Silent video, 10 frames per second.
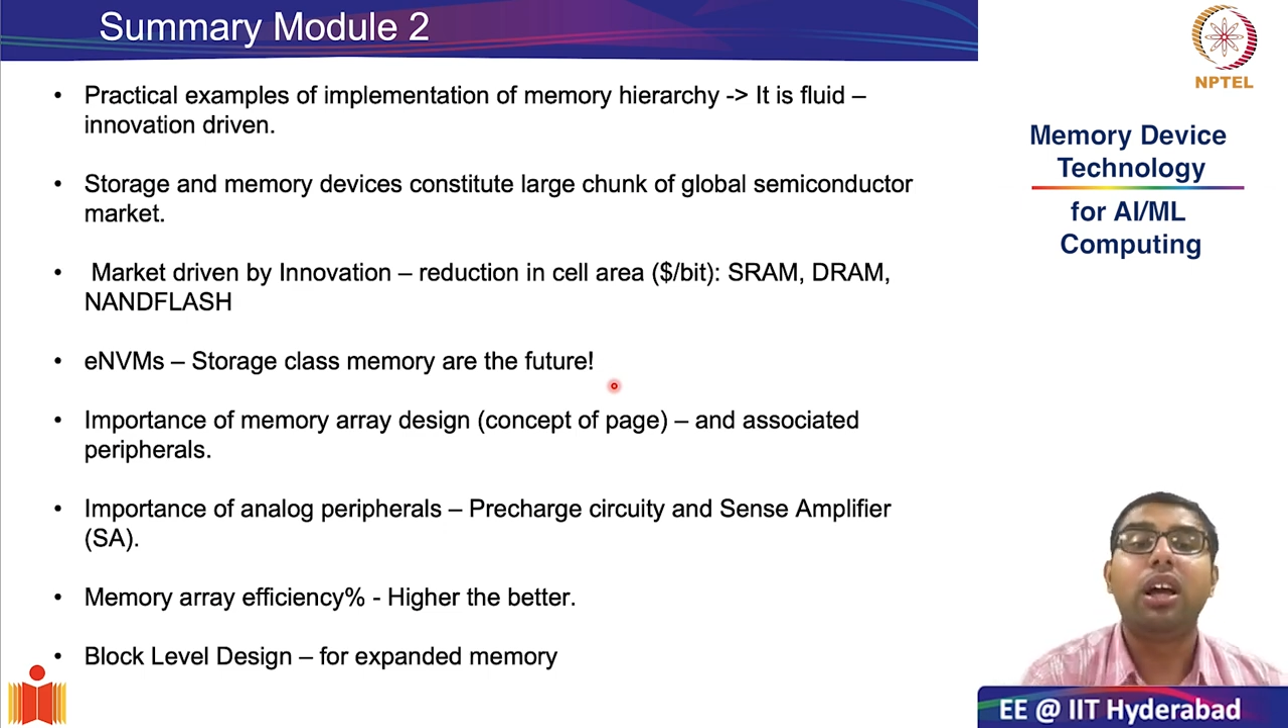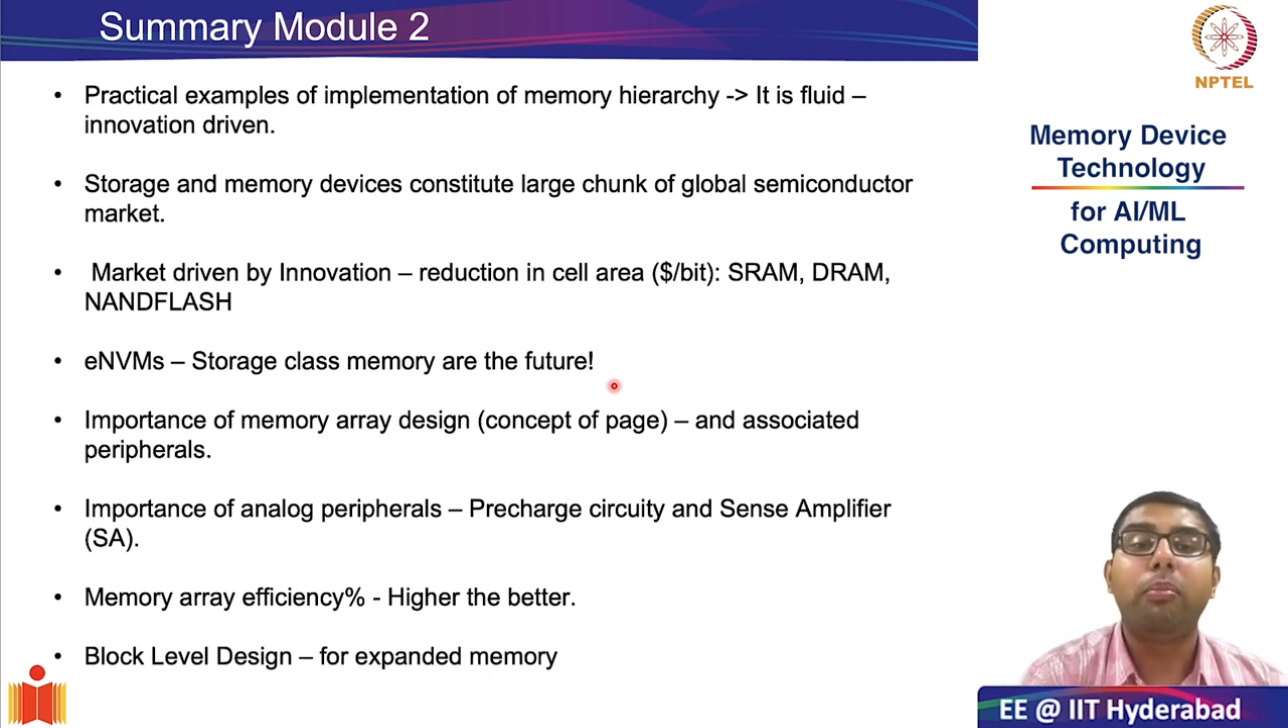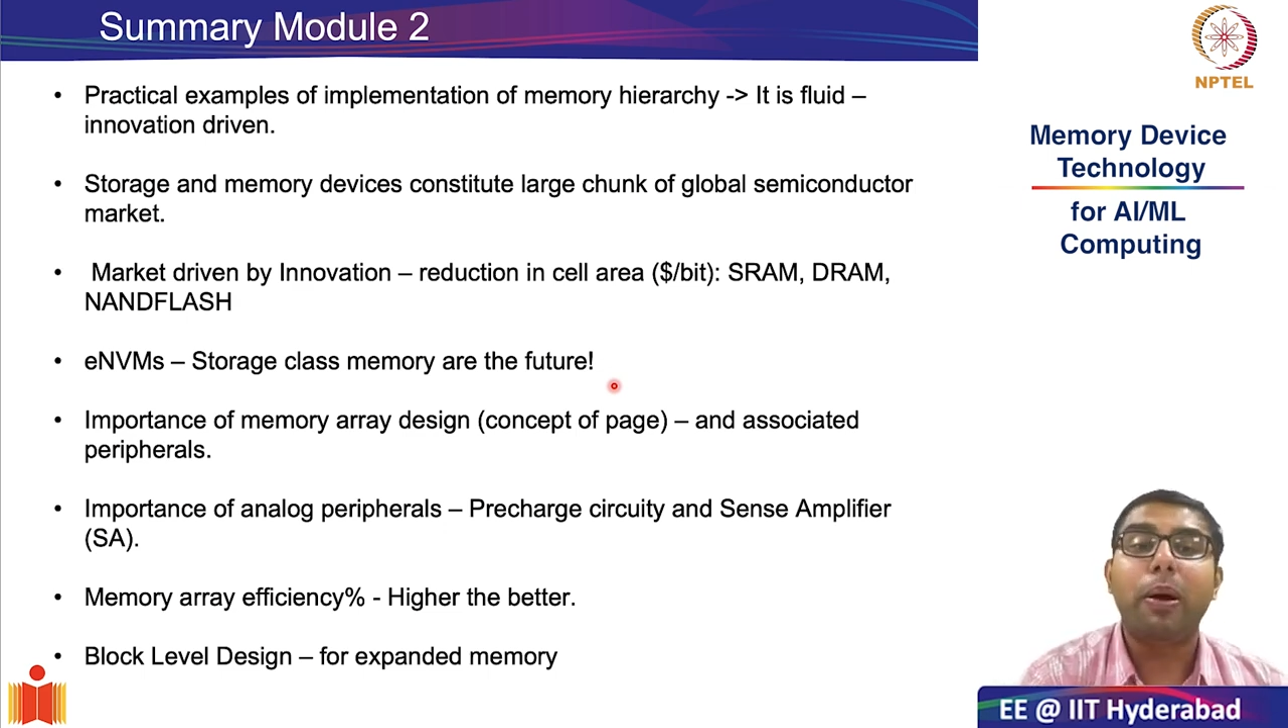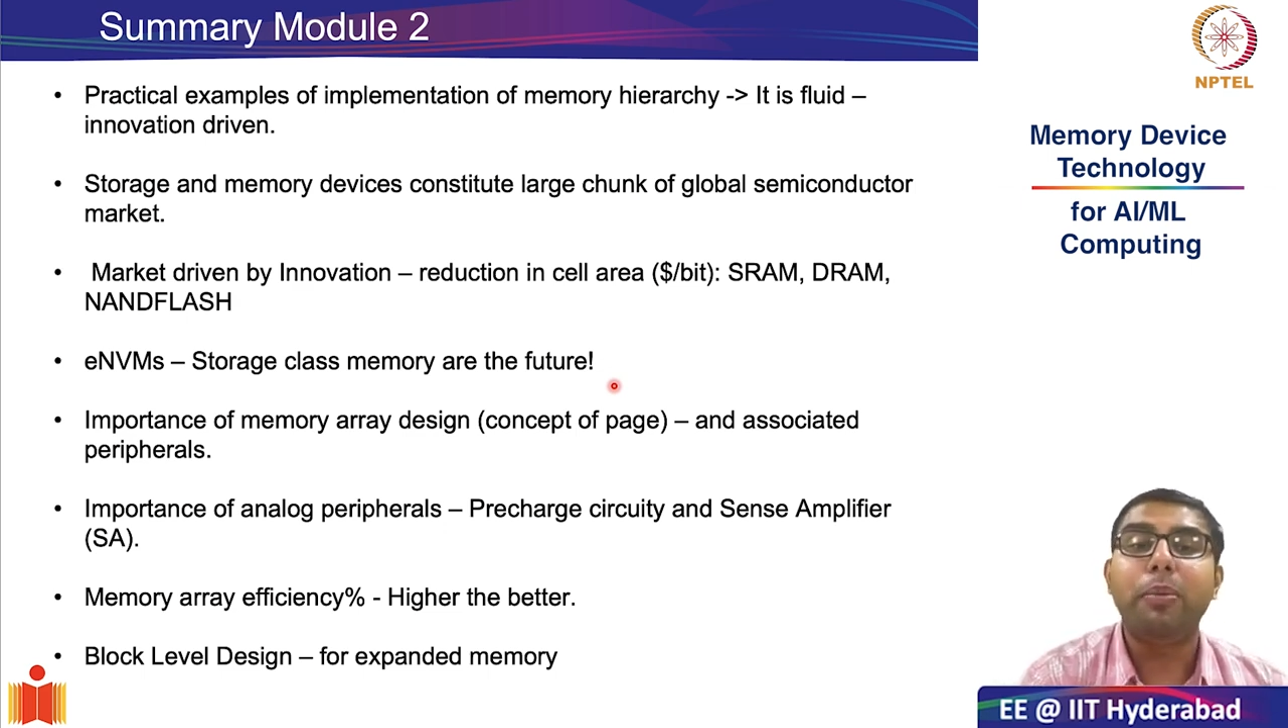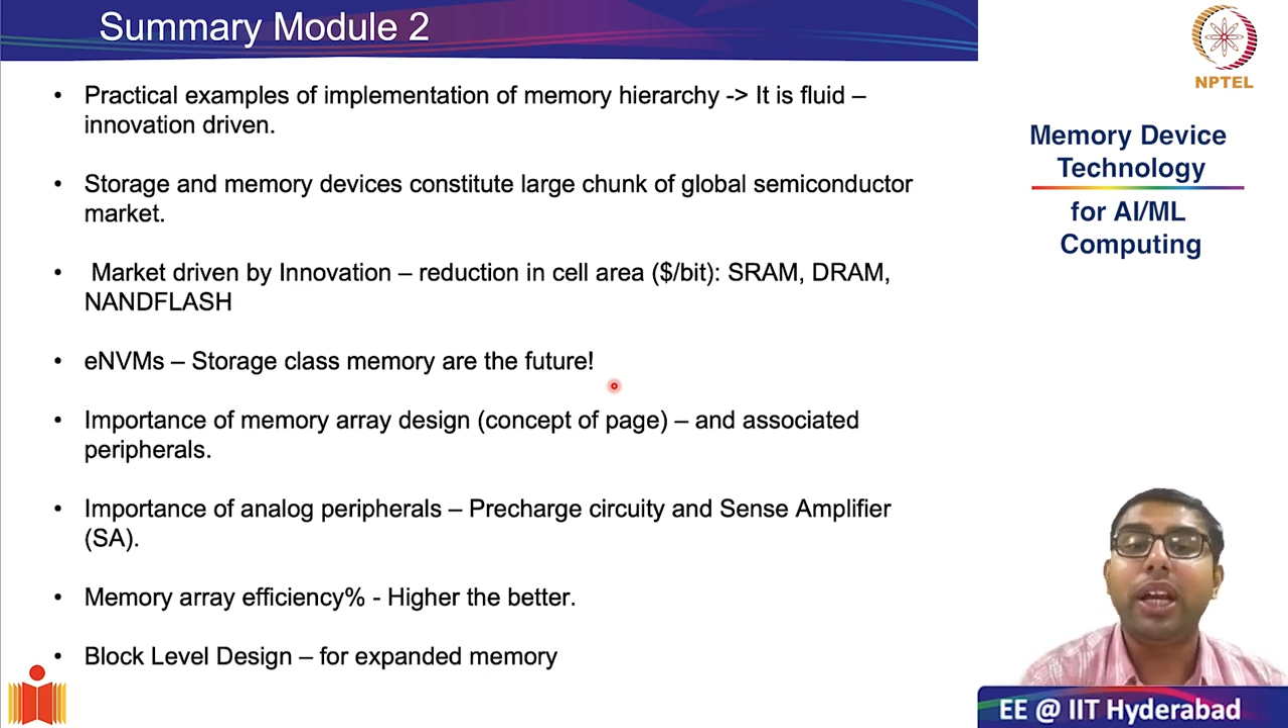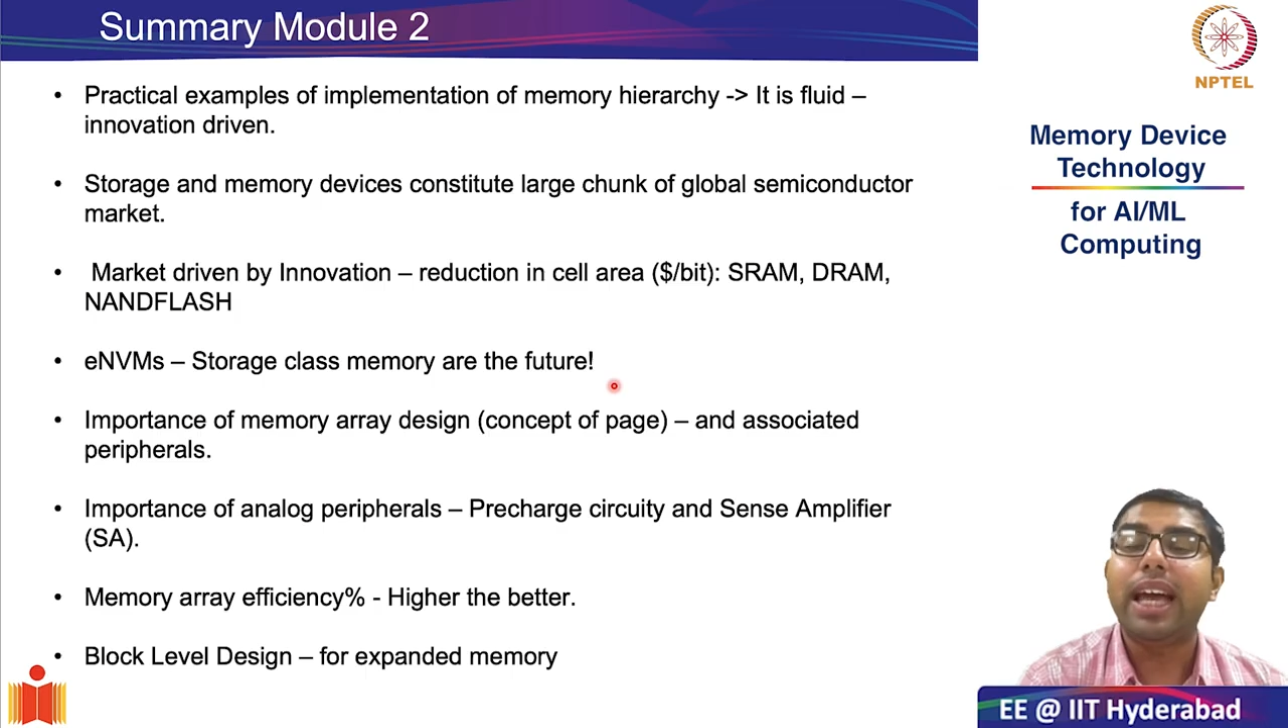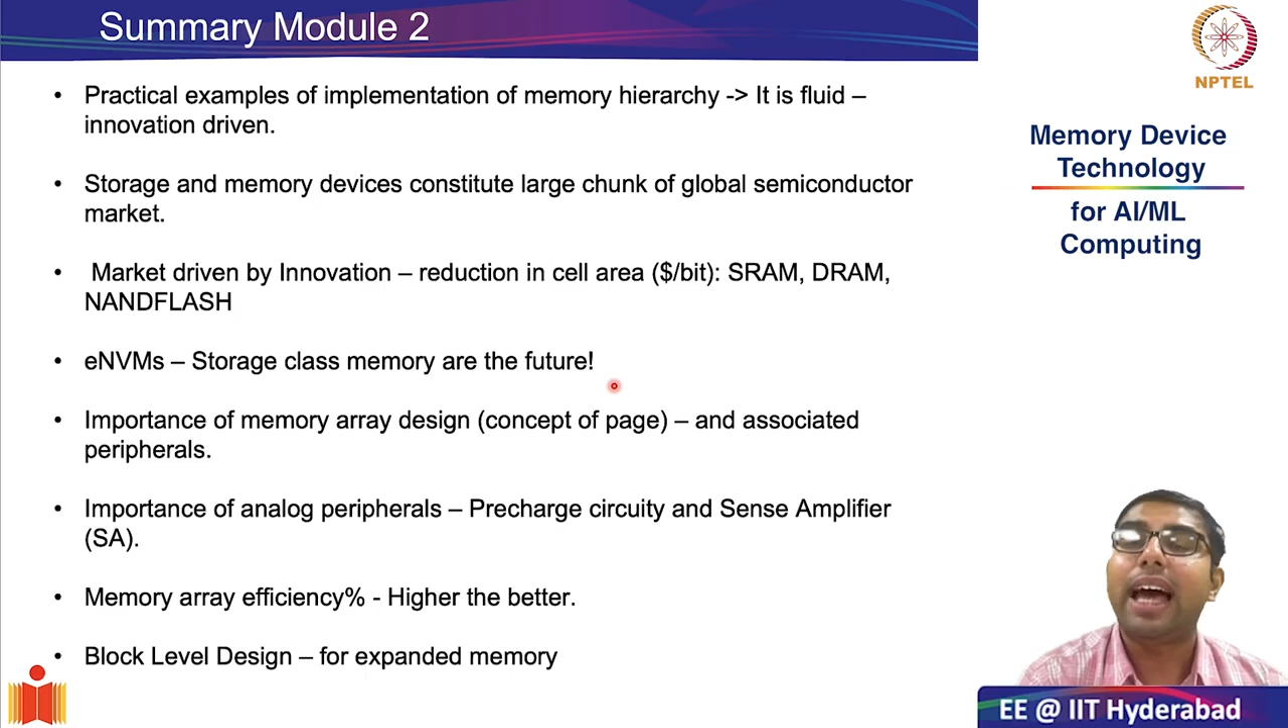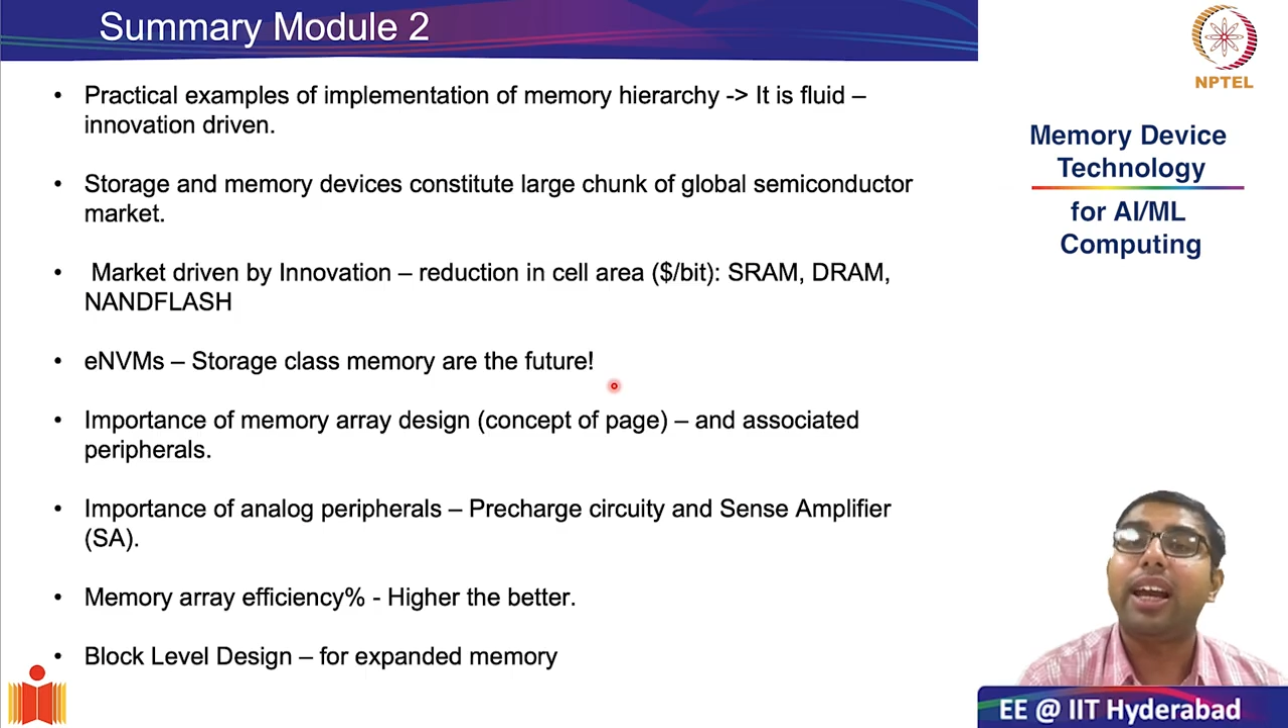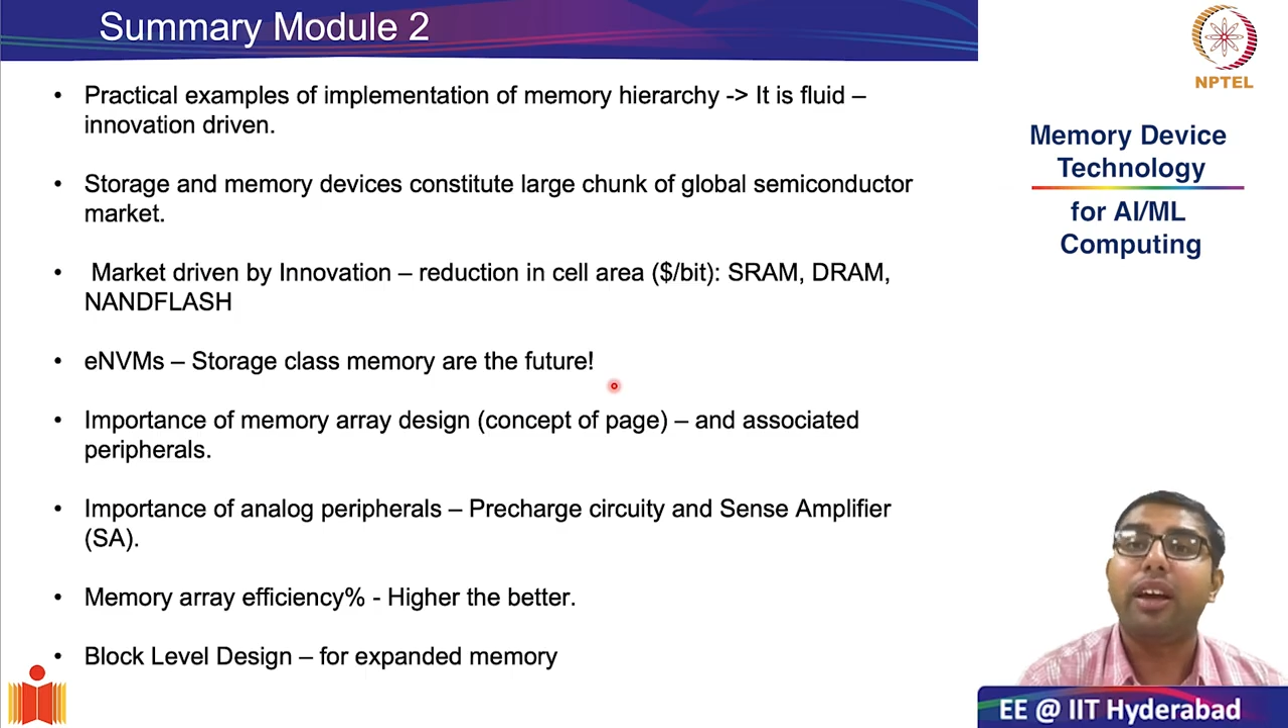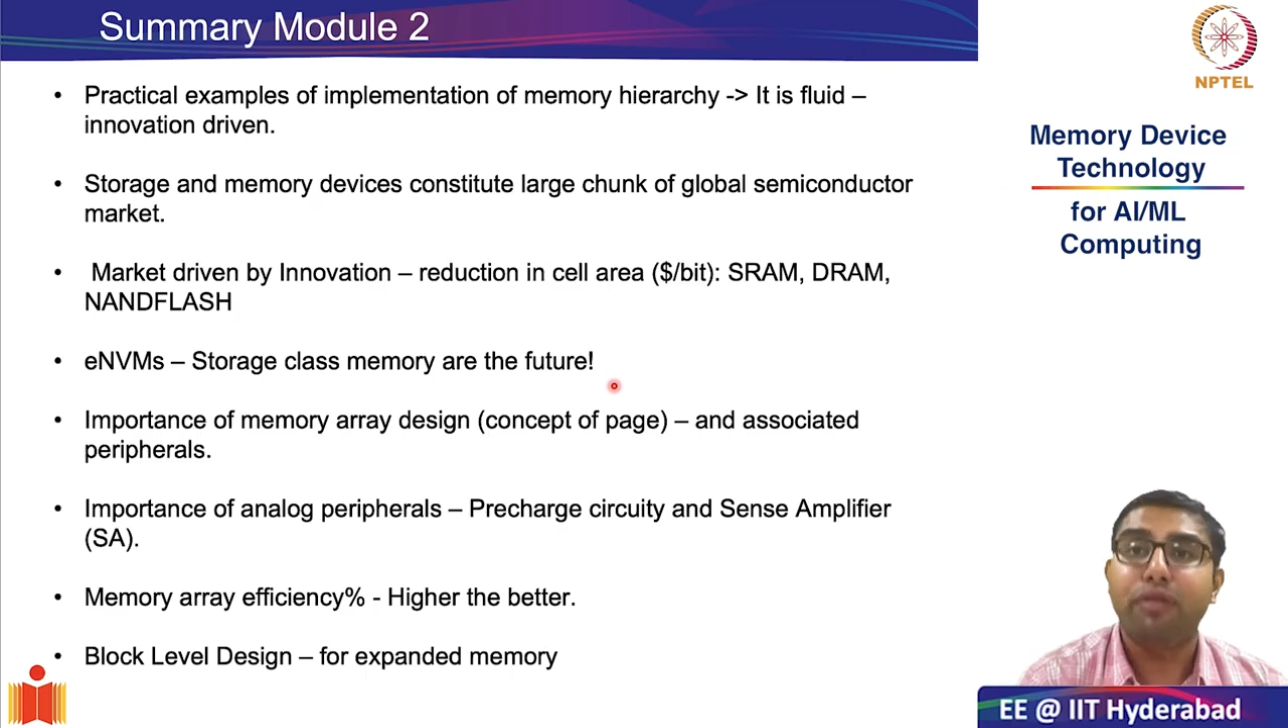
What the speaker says: memory array